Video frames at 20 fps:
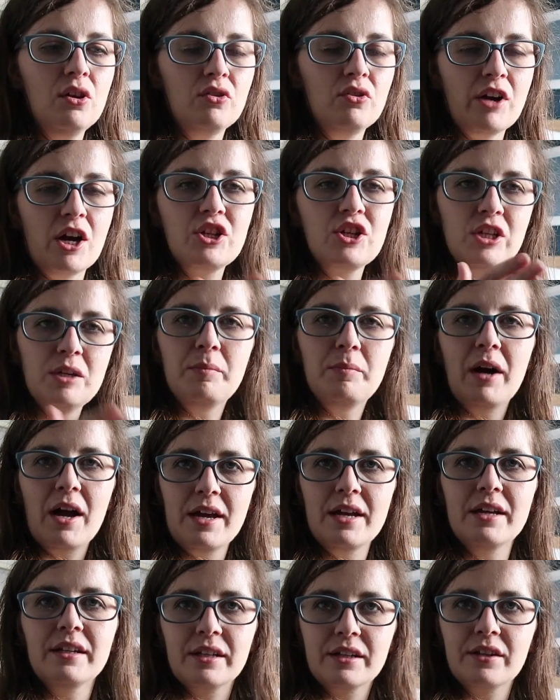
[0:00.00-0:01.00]
gradually
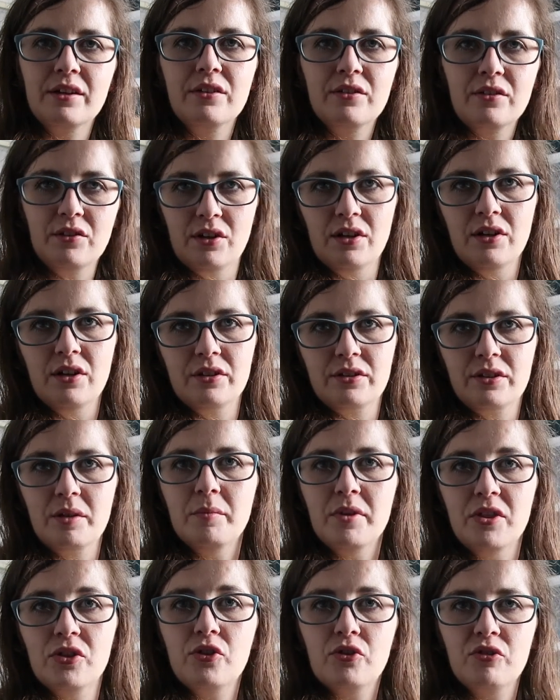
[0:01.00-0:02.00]
buying like
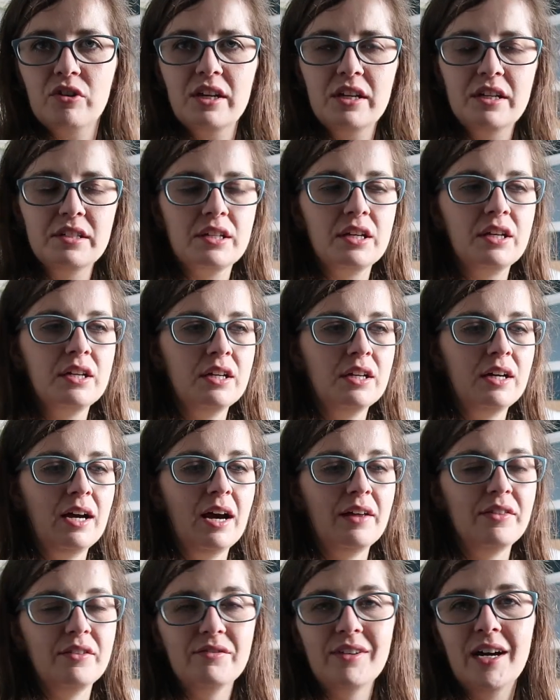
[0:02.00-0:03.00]
them in threes
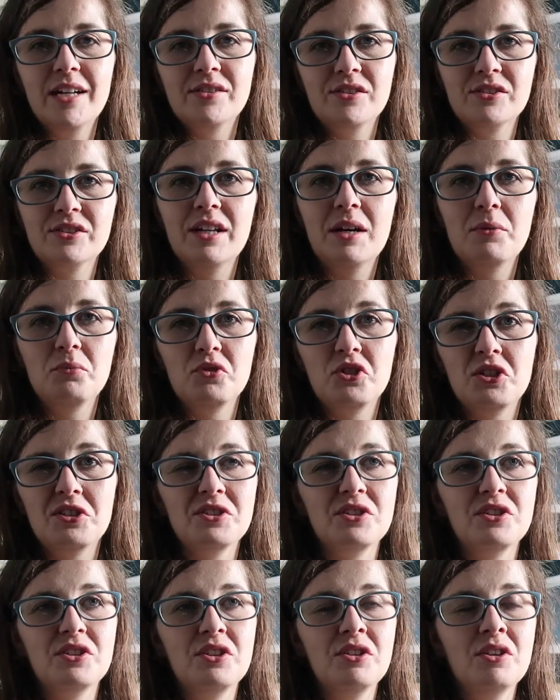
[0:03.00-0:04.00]
and the final set was
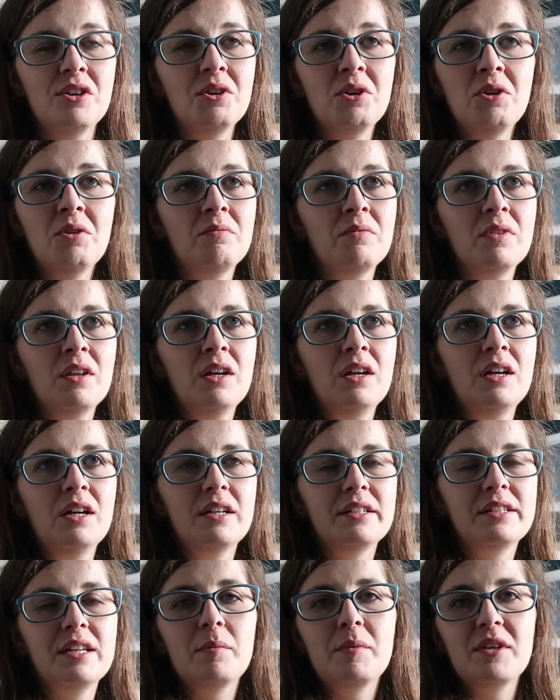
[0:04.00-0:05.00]
just
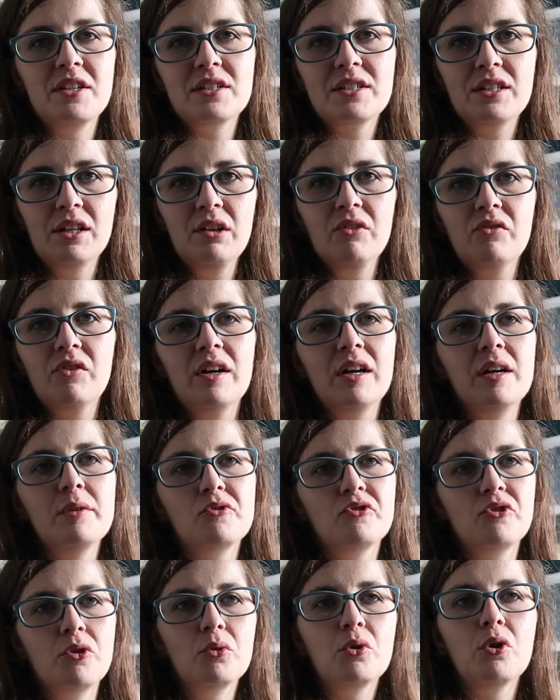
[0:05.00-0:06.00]
instead of being silver it
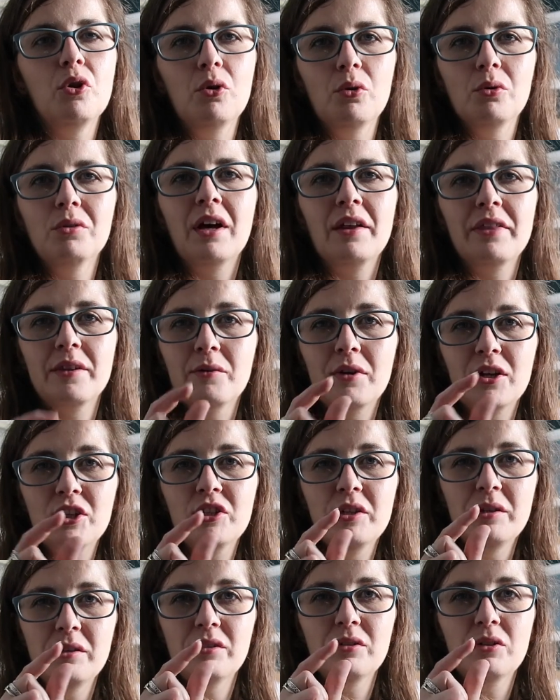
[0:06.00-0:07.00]
was real gold and they were
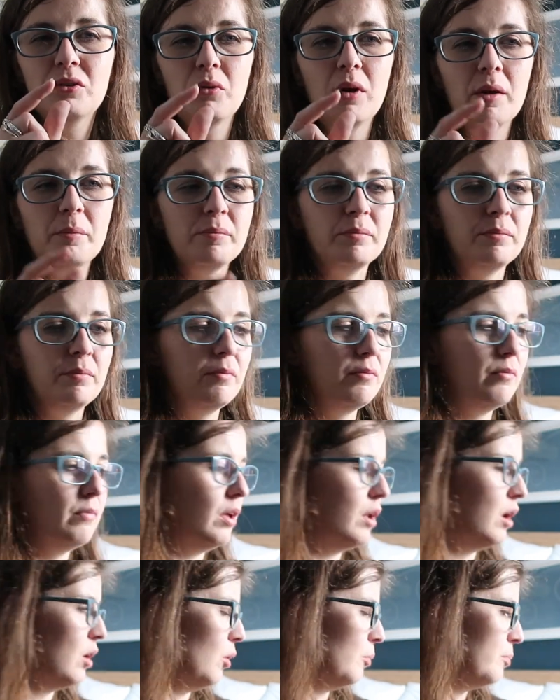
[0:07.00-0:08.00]
actually quite
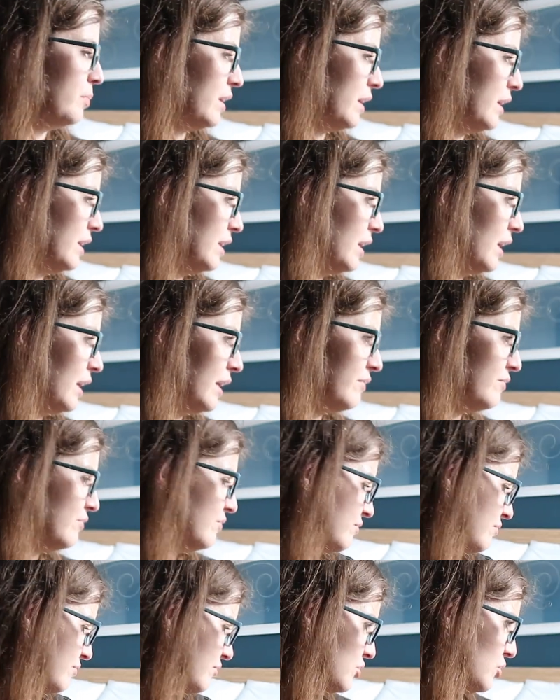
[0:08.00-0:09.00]
a lot bigger i
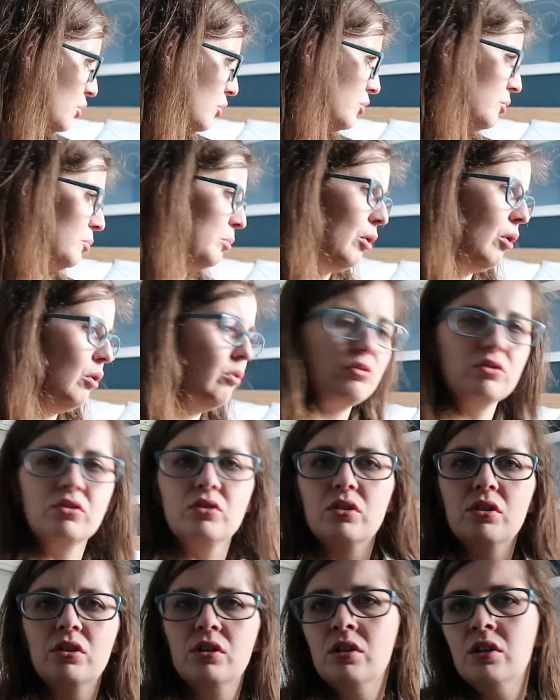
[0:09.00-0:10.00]
haven't got the pot
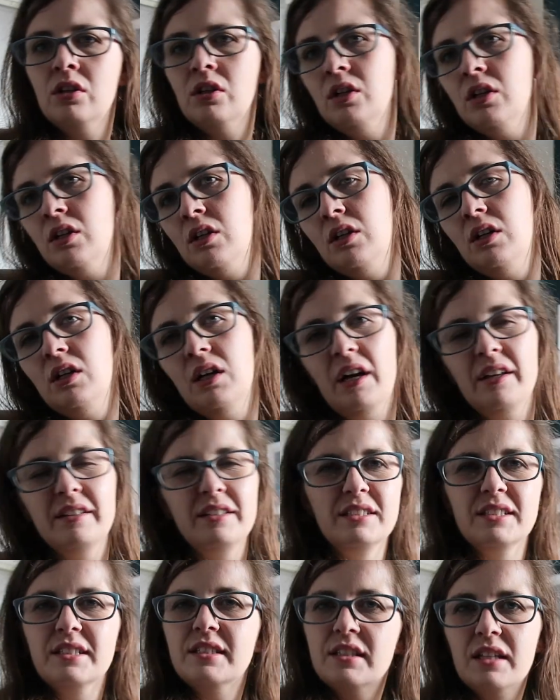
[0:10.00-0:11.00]
i
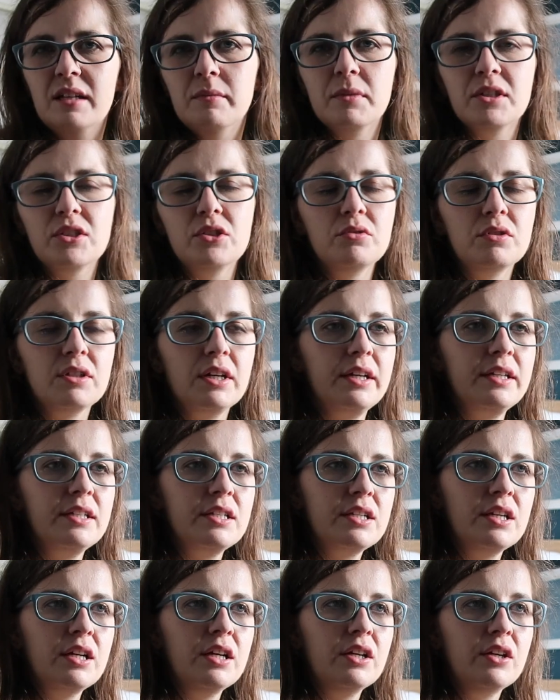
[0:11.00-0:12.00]
think it's in my
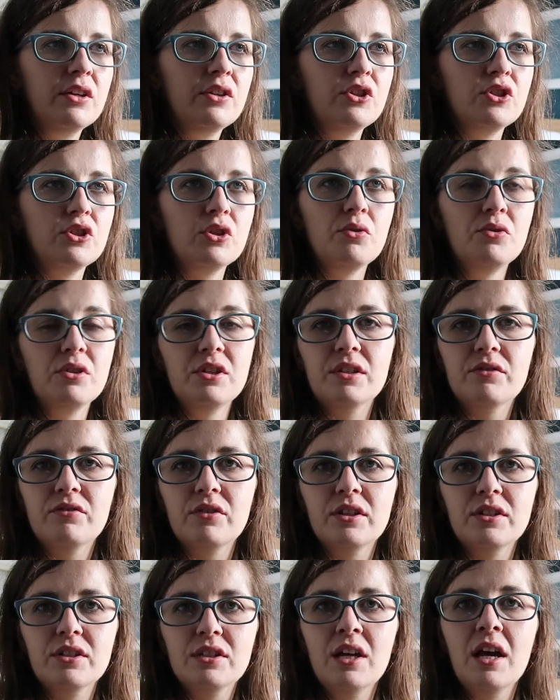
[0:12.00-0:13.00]
suitcase to show you the
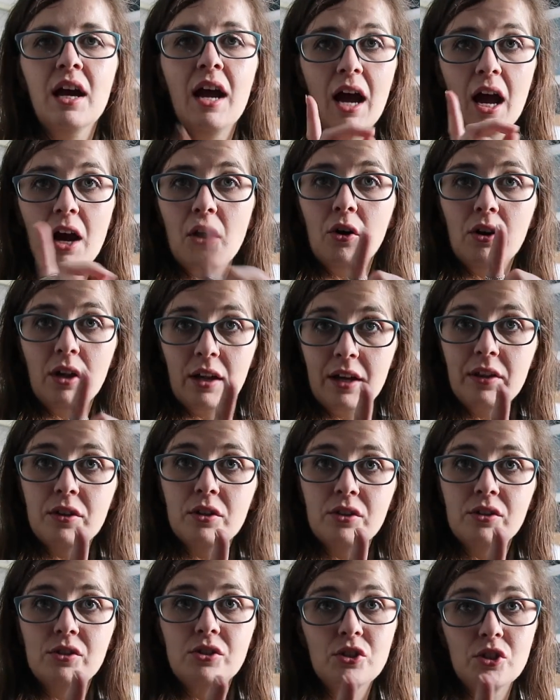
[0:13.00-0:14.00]
difference hang on i'll get
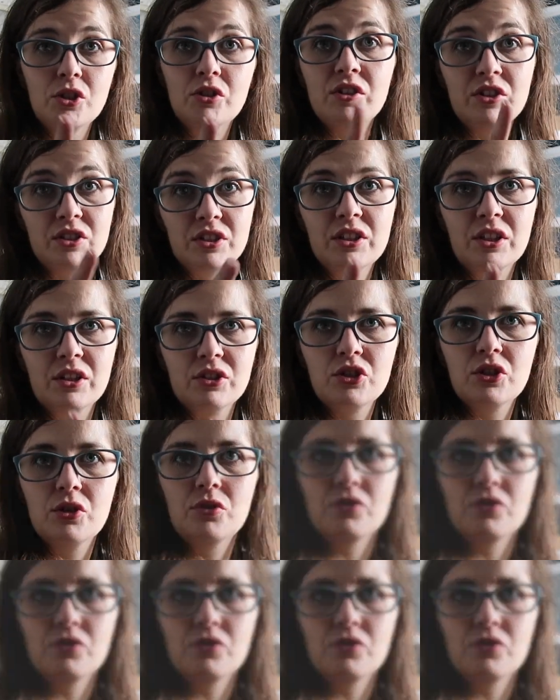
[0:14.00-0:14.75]
the euros and i'll show